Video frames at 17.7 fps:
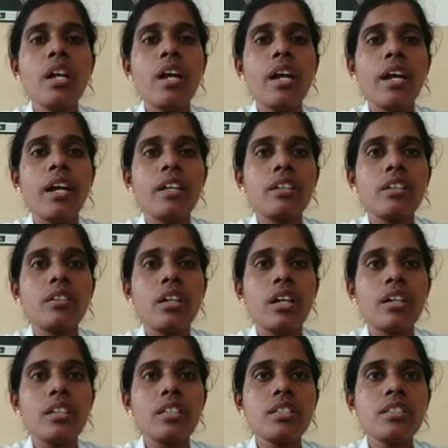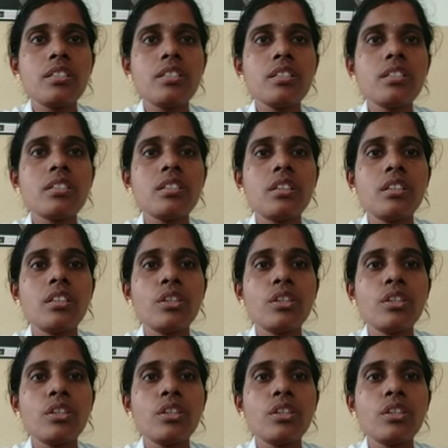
and under this the